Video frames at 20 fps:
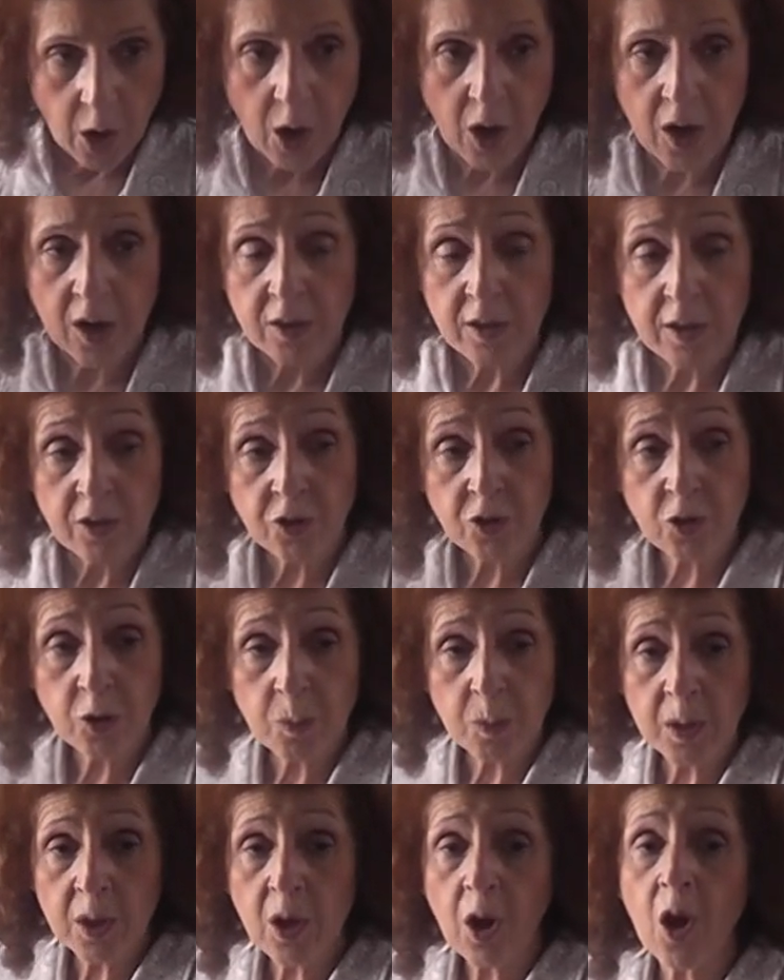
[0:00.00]
are
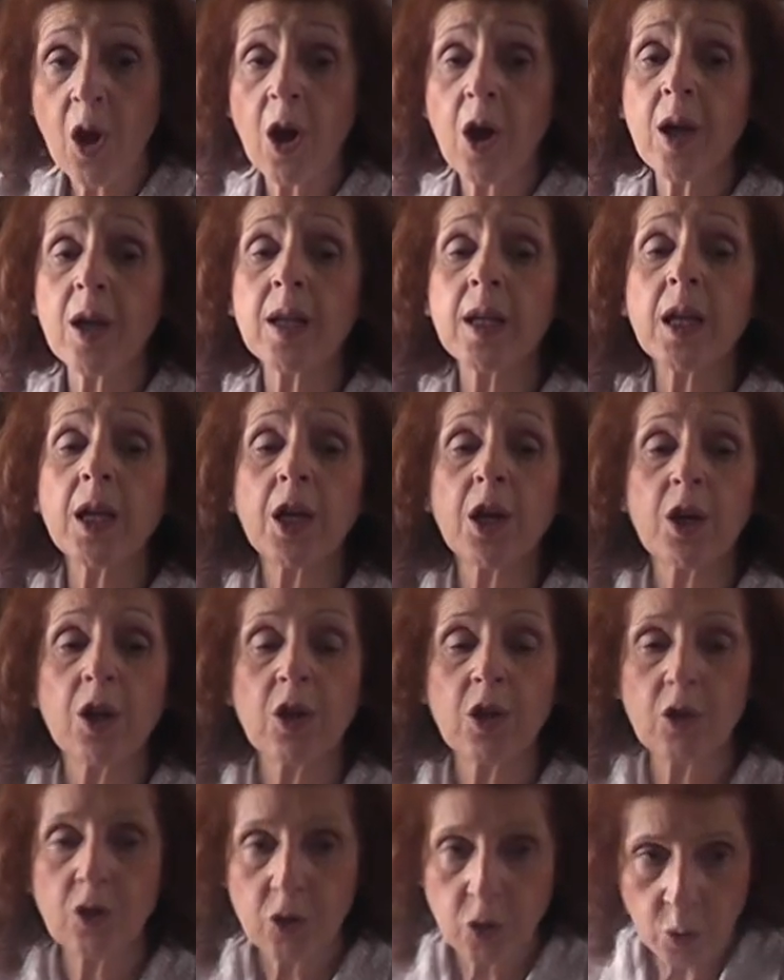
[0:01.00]
determined on
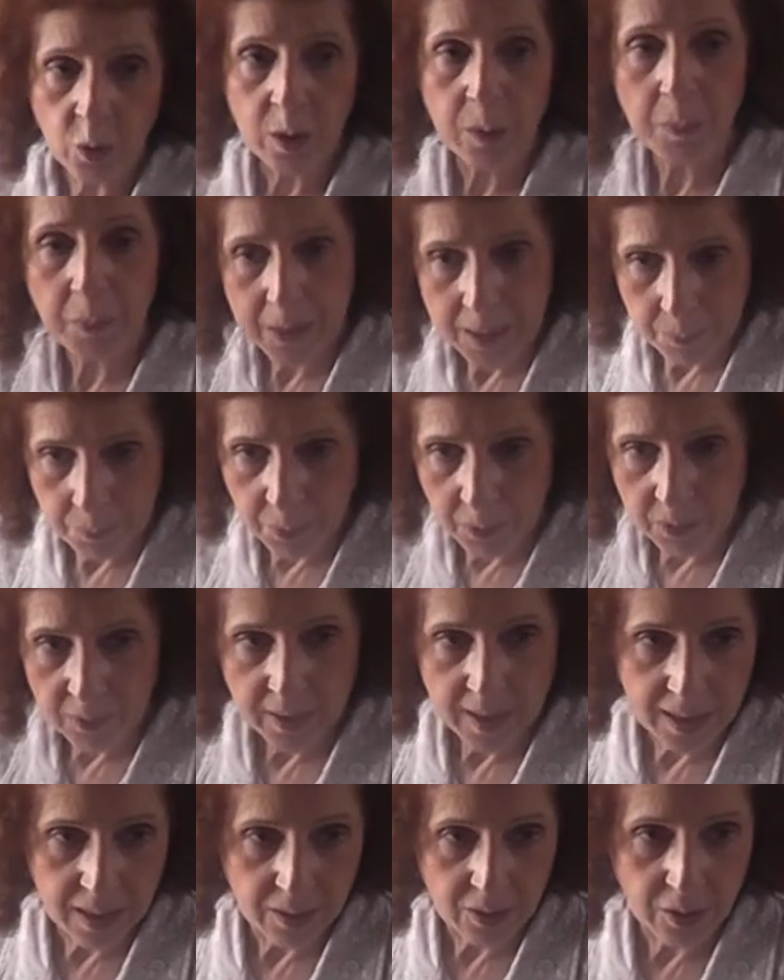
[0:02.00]
your people,
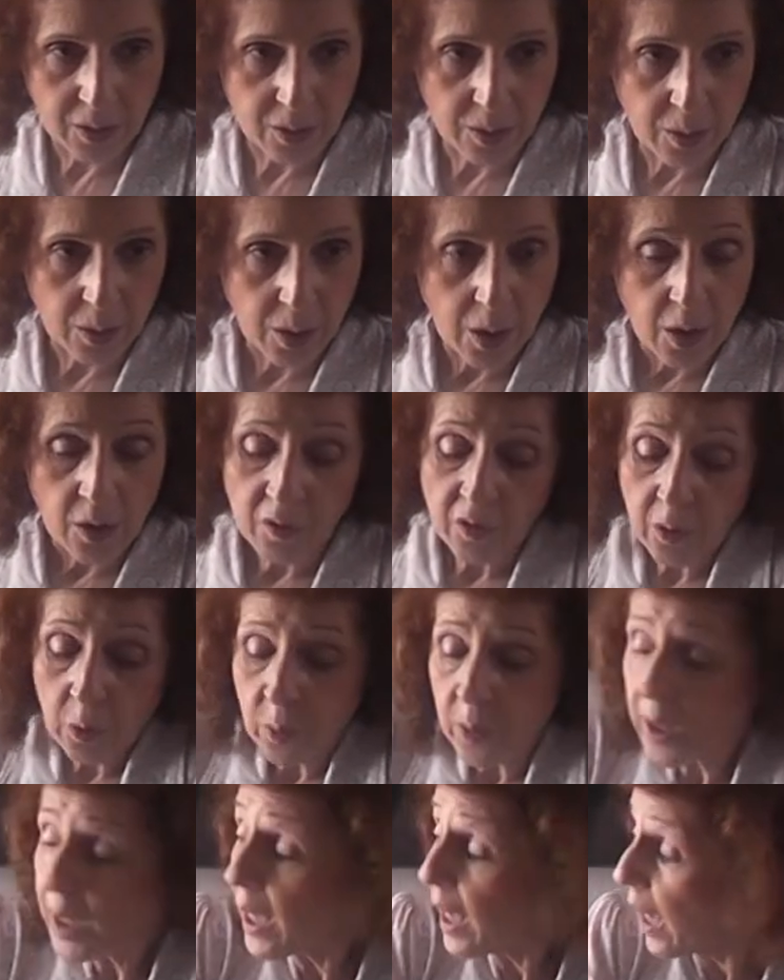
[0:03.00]
Daniel. So
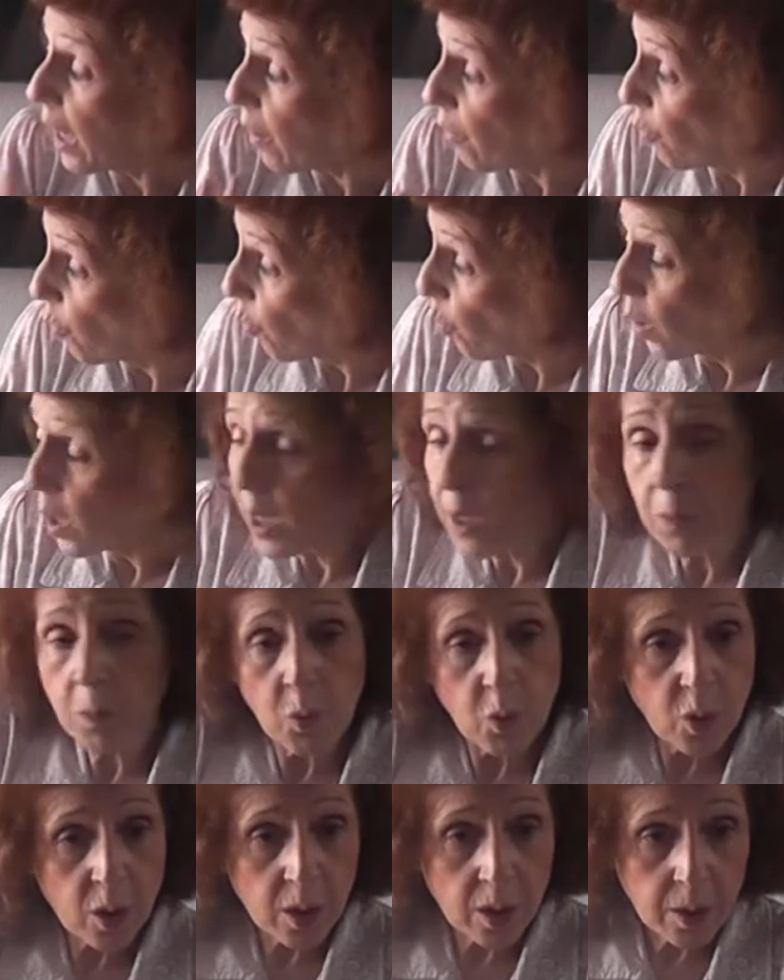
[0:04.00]
we have
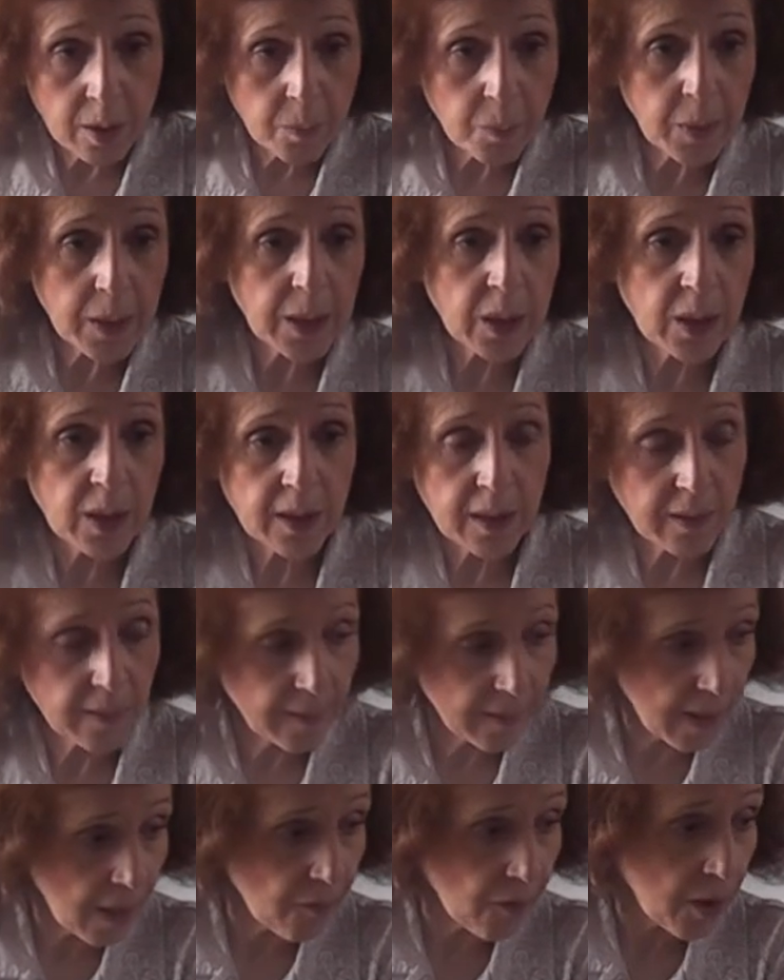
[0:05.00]
one more period of
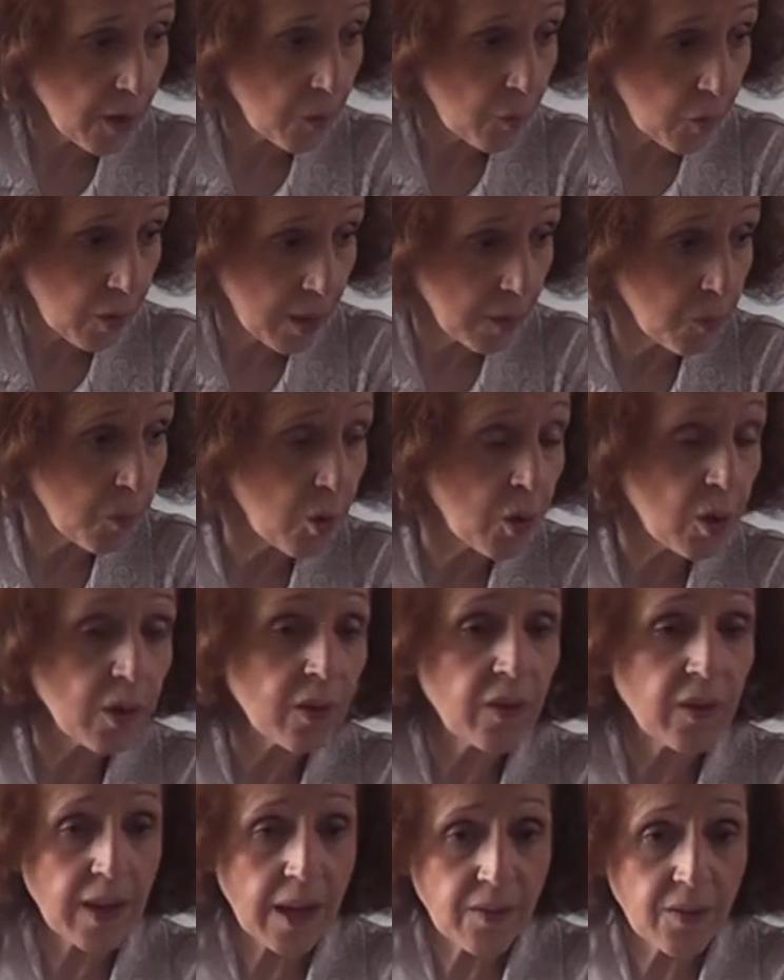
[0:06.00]
seven, one more
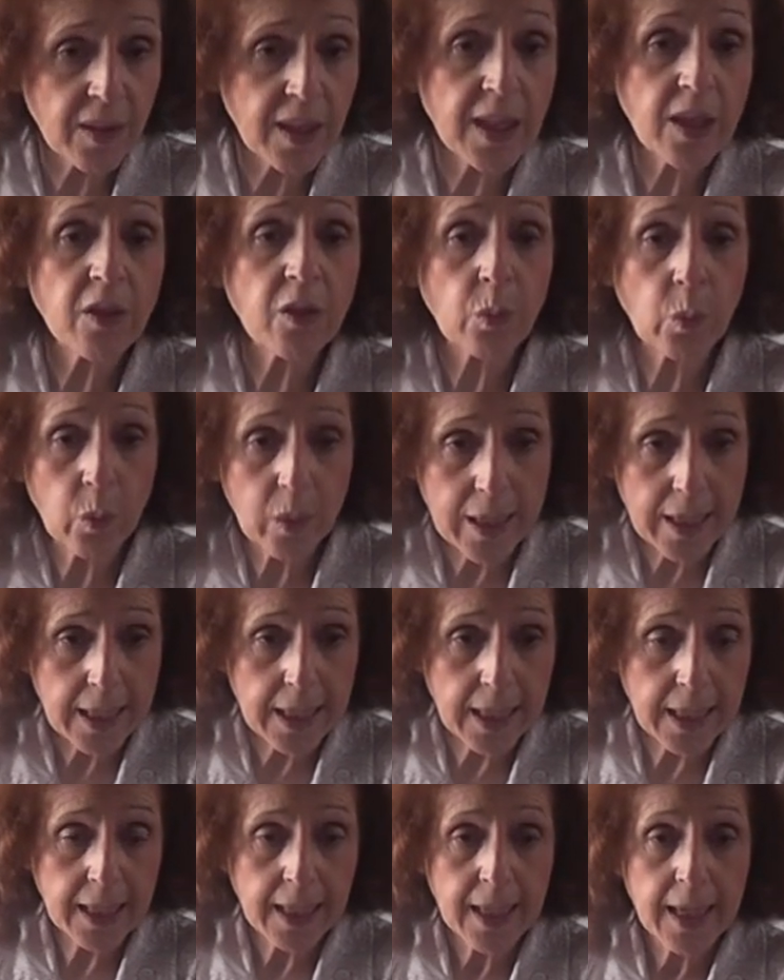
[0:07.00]
70th
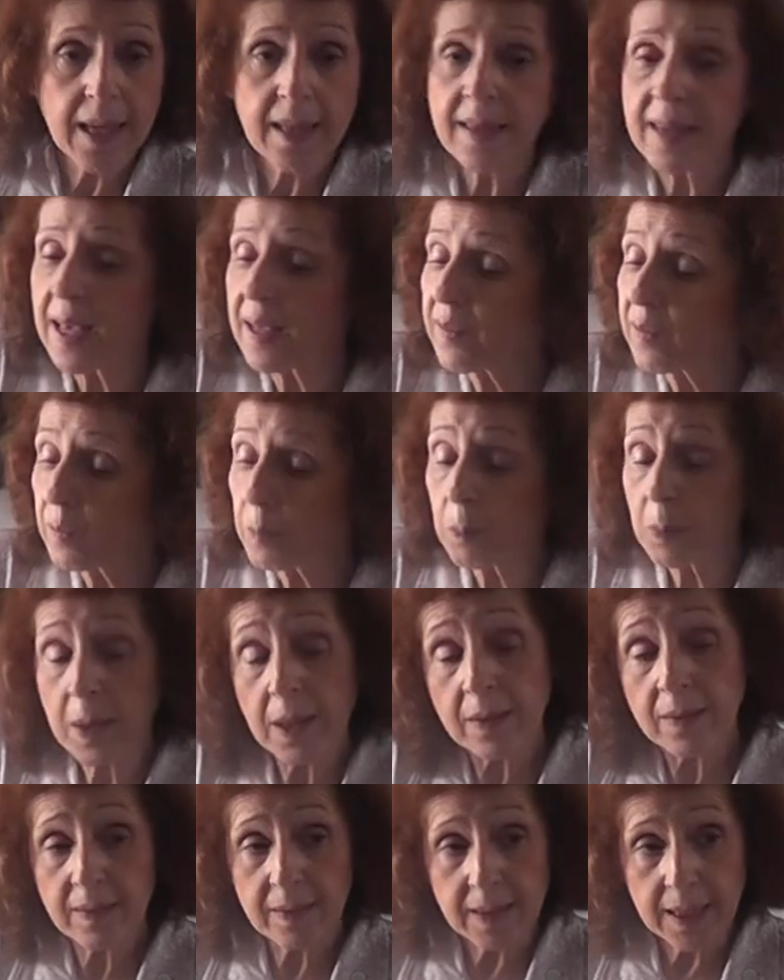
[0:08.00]
week that's
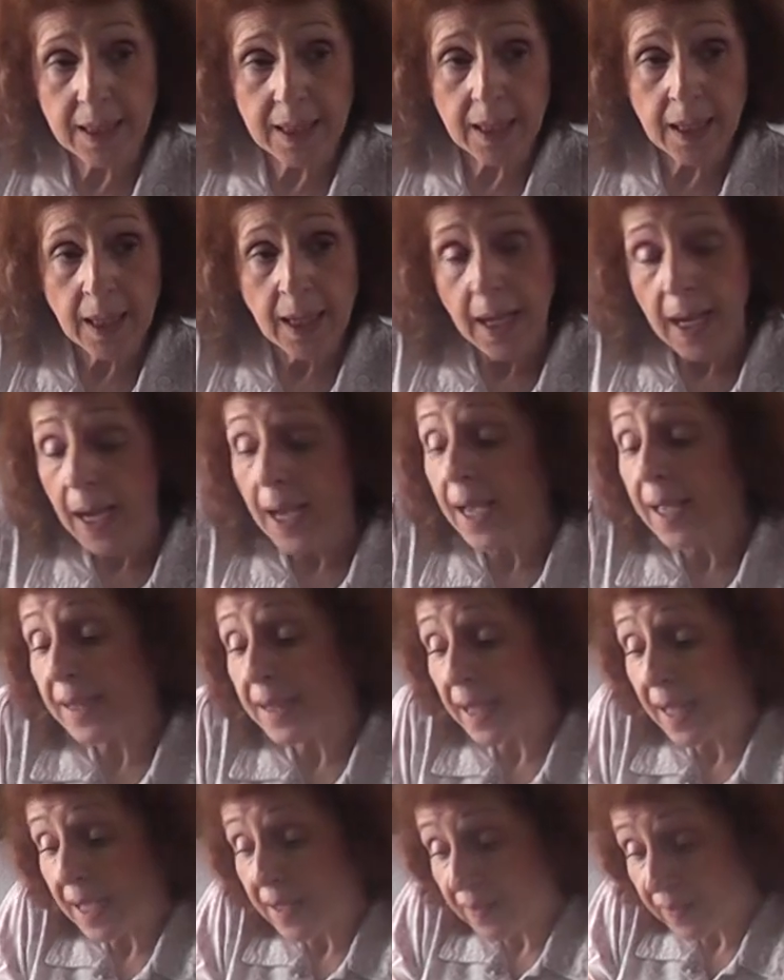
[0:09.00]
missing
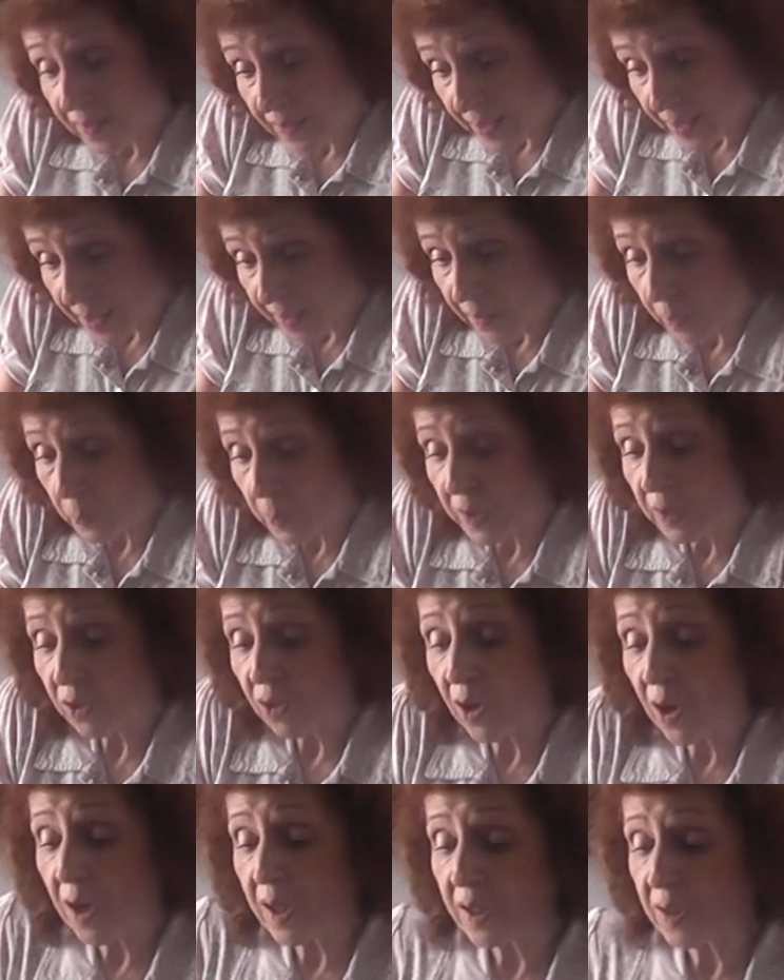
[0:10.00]
unless it's being
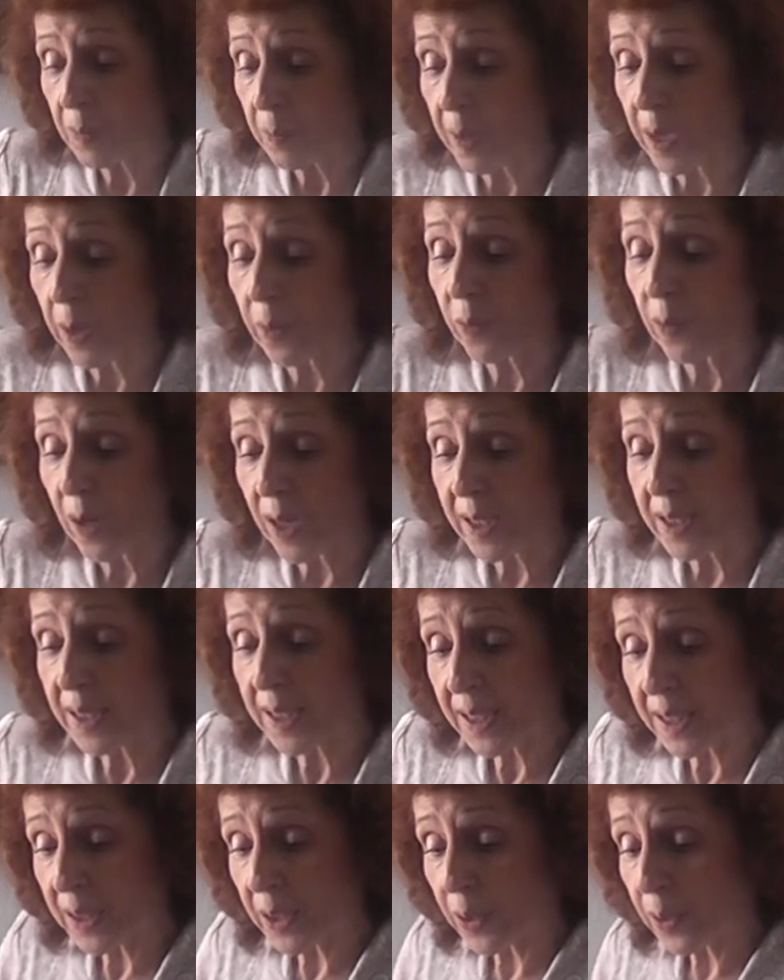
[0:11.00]
talked about right
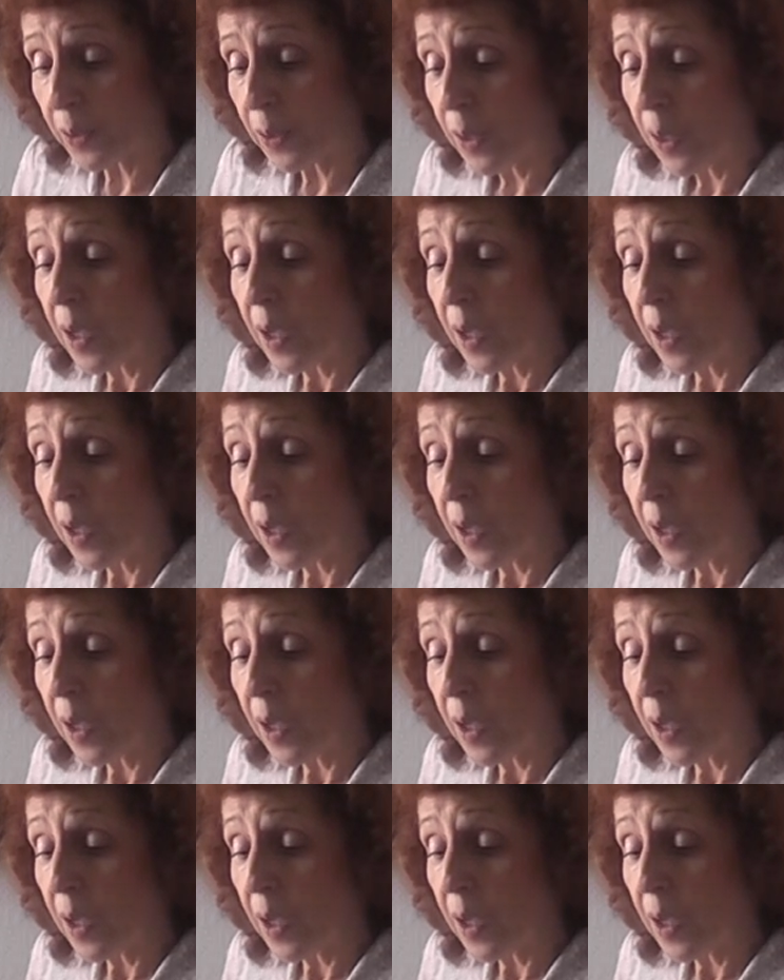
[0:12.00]
here.